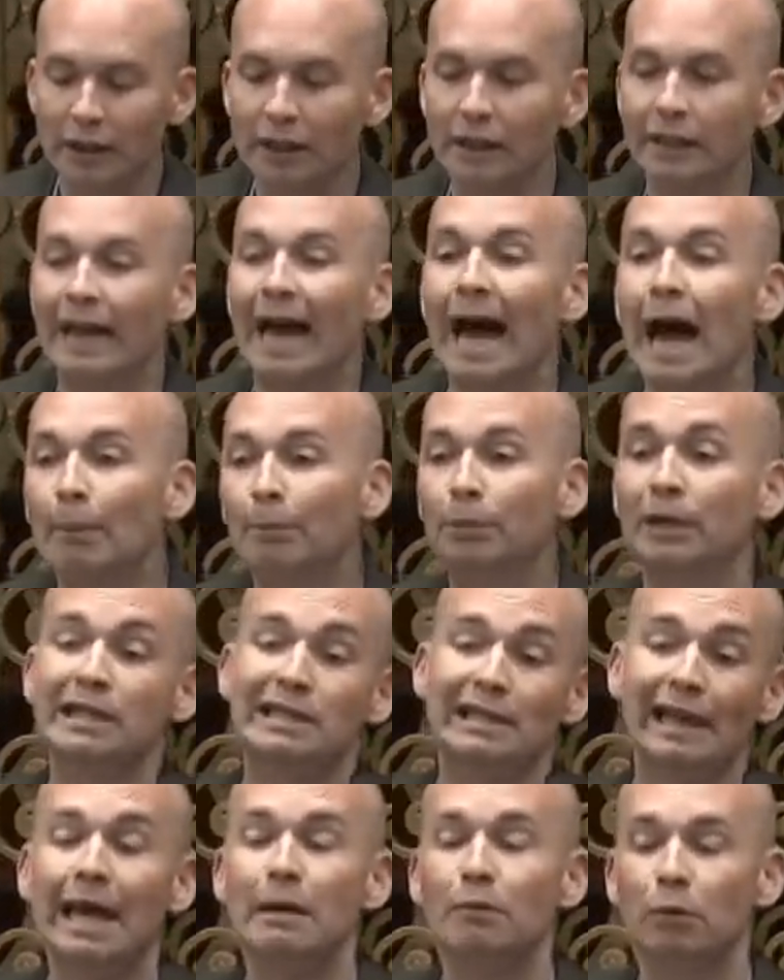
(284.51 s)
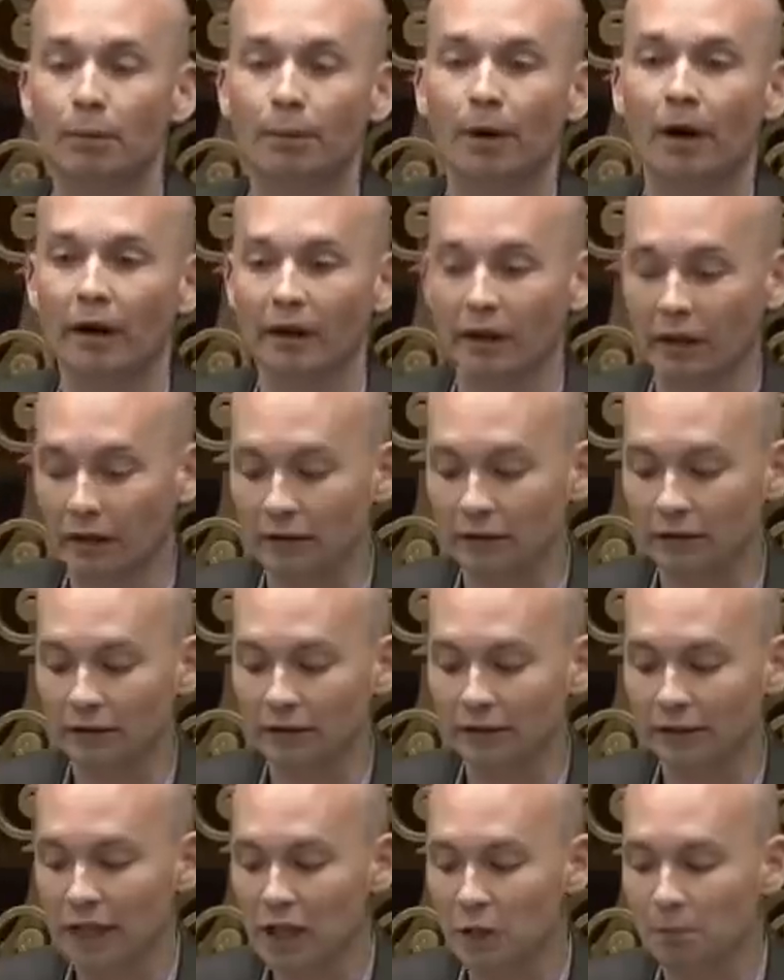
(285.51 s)
The hapless Labour Party
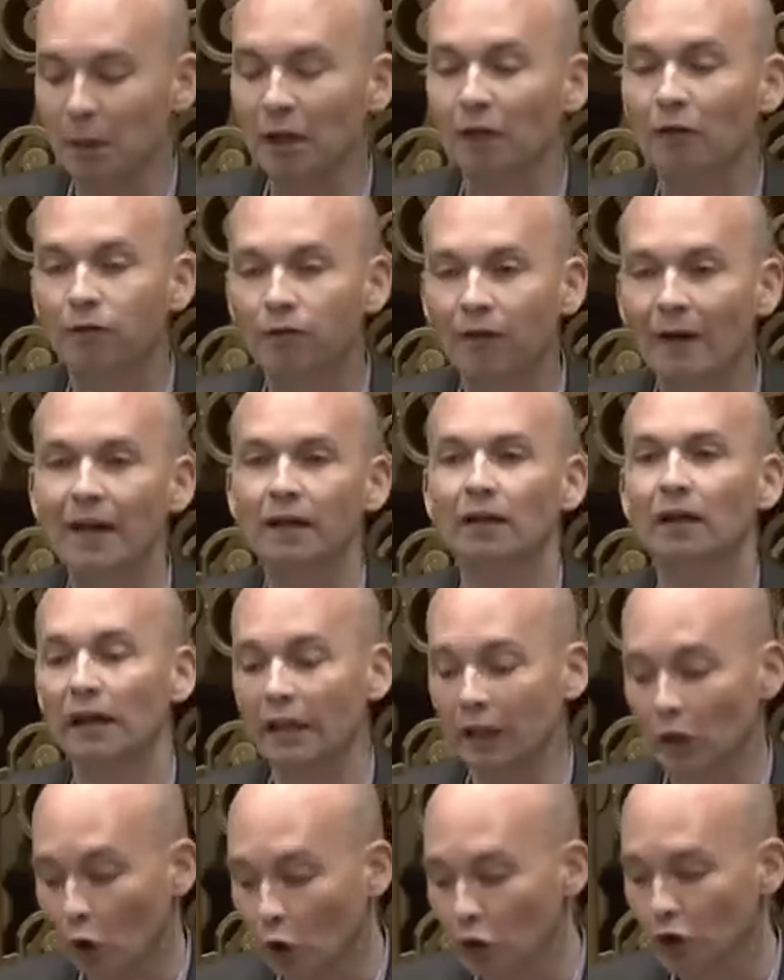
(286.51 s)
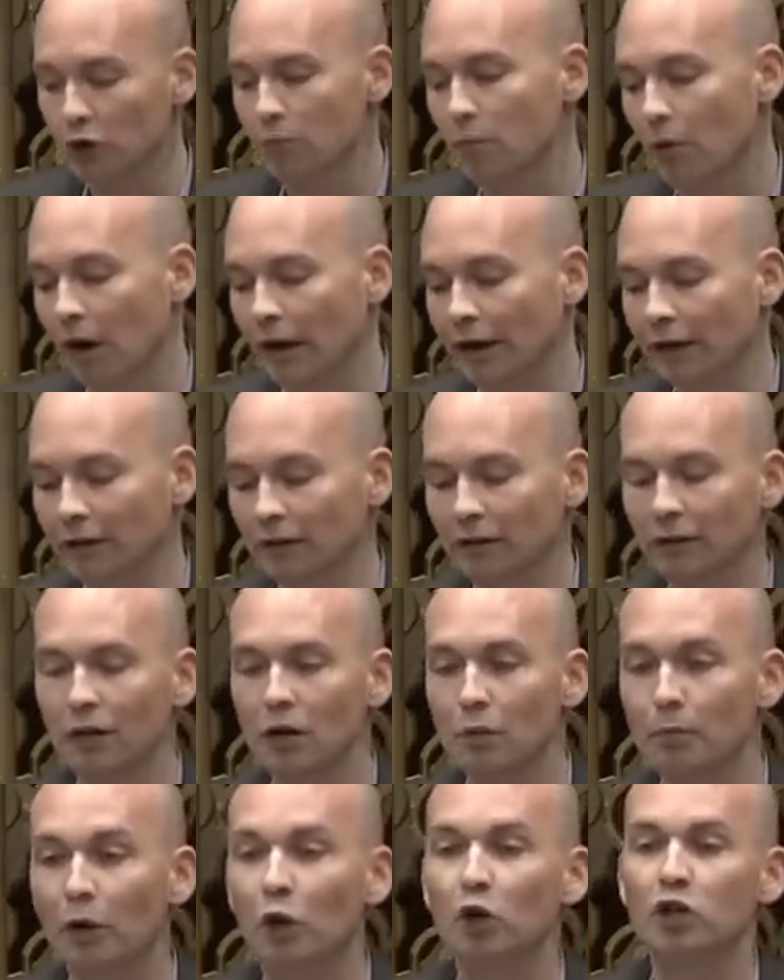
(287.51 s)
is being fatally undermined
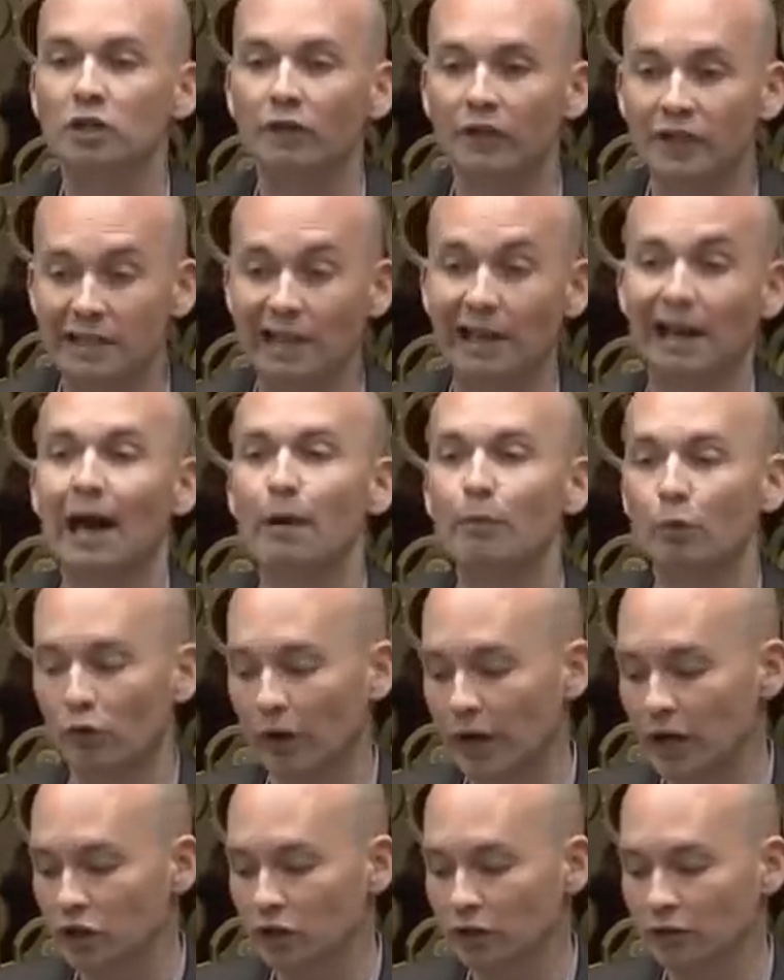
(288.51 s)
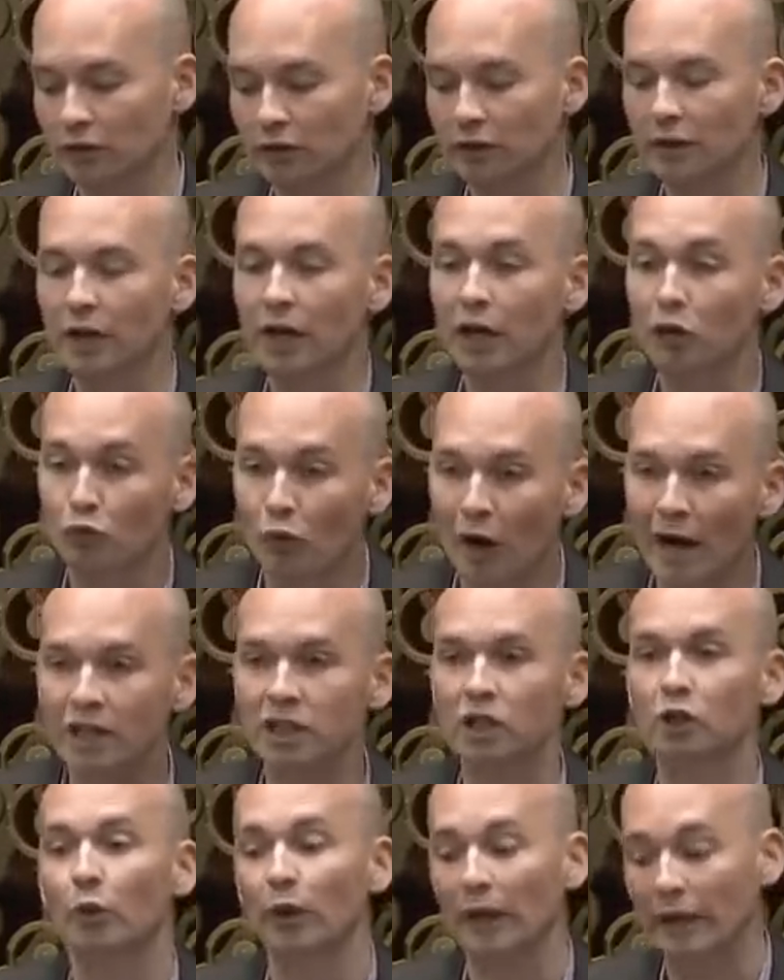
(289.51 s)
because of its collaboration in
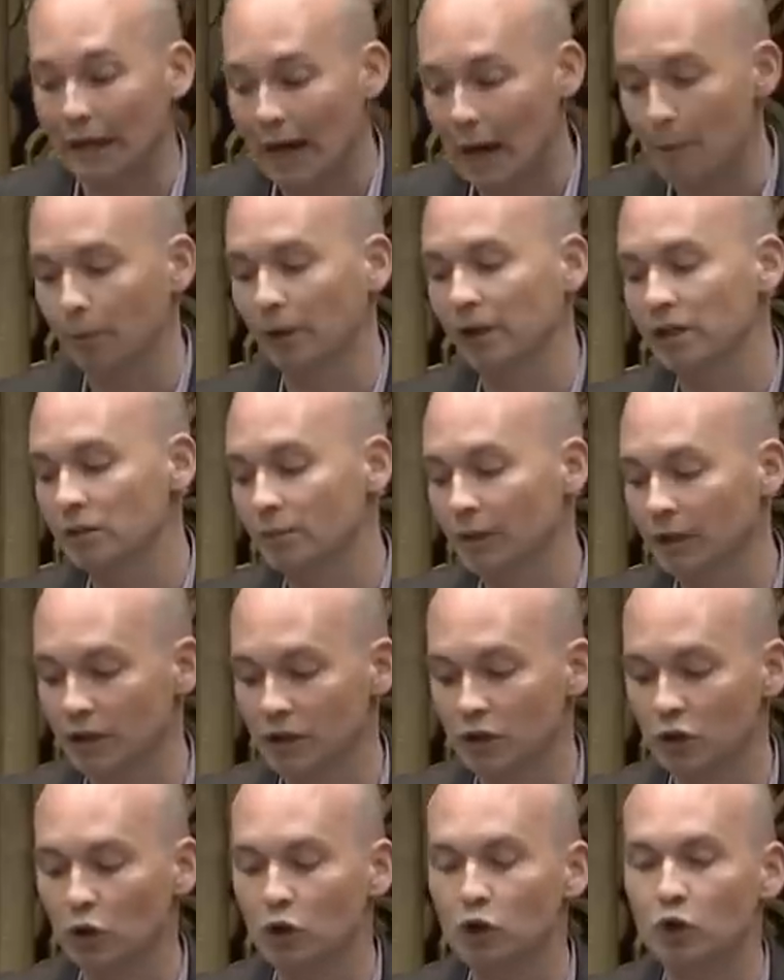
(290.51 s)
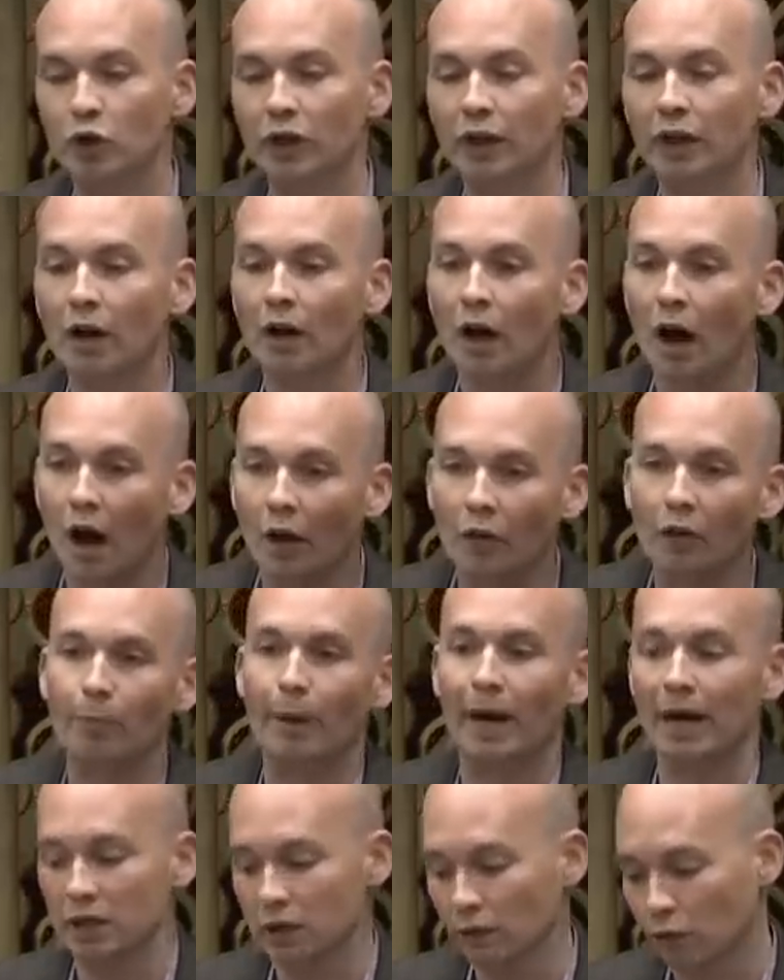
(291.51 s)
rescuing capitalism in this country on the
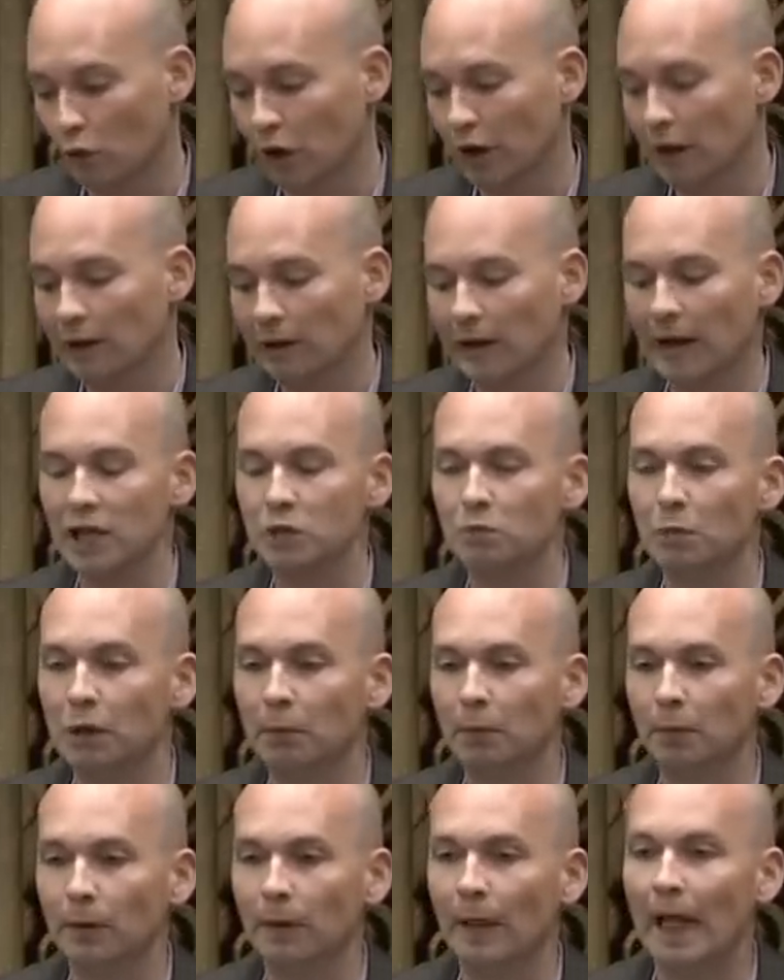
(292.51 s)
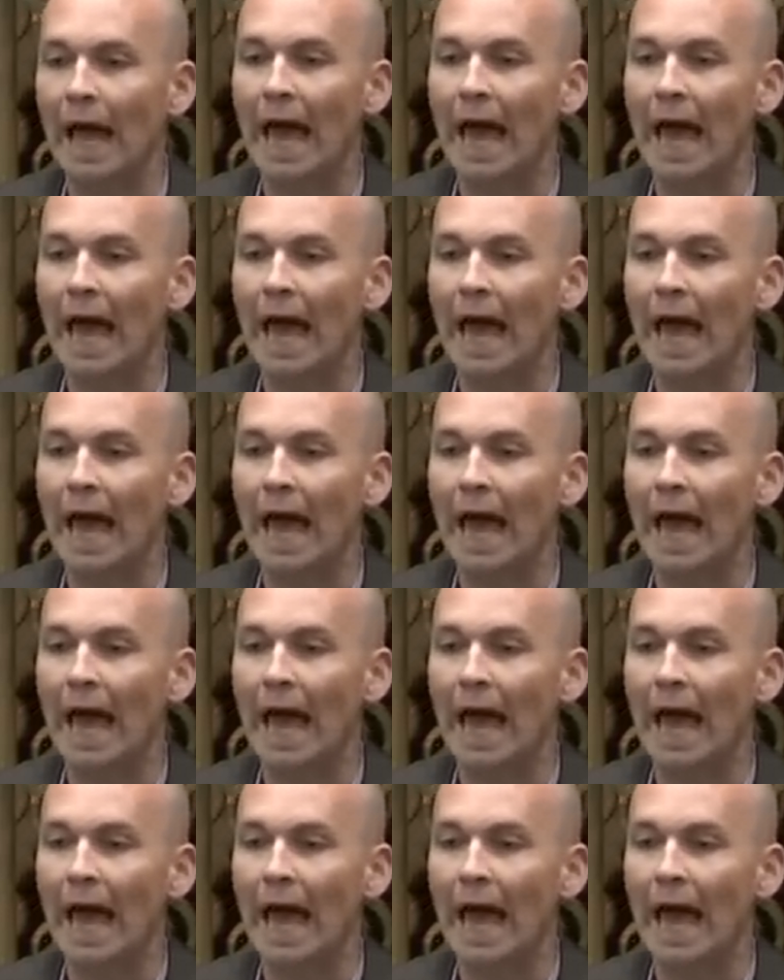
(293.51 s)
backs of working class people.